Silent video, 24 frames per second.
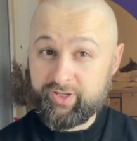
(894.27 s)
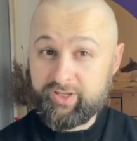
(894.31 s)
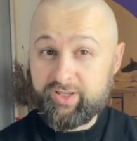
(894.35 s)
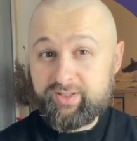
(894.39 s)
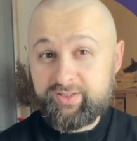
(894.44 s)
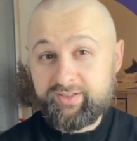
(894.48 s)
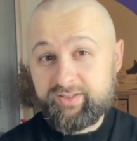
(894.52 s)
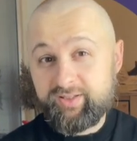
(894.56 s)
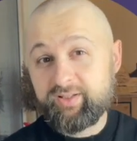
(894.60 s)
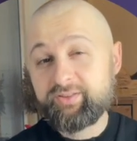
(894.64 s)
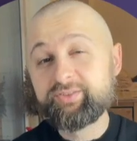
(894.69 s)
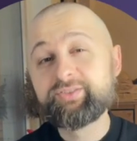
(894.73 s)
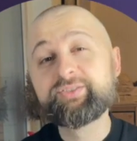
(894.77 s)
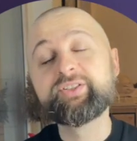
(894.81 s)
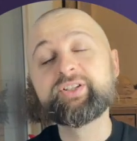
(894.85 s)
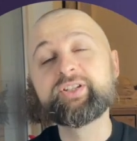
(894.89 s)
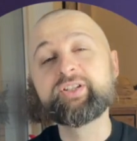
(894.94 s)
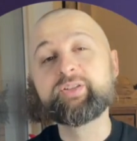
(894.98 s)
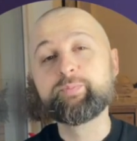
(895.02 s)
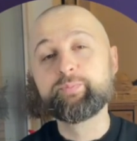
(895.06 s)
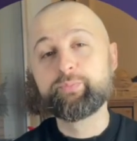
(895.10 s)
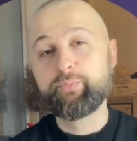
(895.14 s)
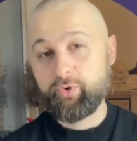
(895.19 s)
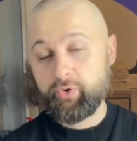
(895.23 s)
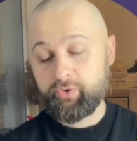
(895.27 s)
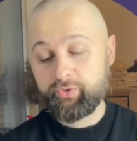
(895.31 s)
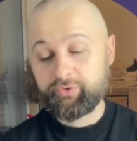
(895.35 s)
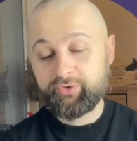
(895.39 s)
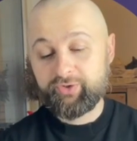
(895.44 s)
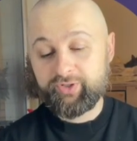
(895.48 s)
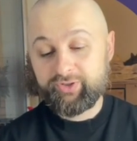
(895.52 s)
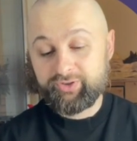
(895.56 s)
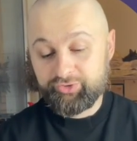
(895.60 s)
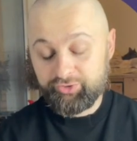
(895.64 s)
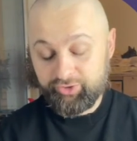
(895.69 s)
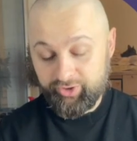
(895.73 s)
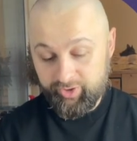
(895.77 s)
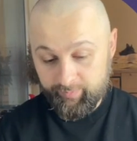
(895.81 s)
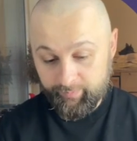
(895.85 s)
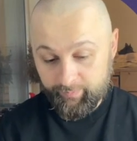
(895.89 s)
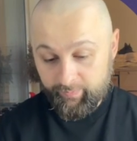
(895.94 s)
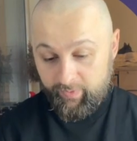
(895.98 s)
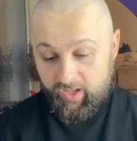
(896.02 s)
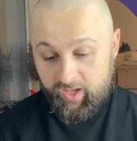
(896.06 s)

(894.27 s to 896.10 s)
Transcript: easier in Procreate Dream.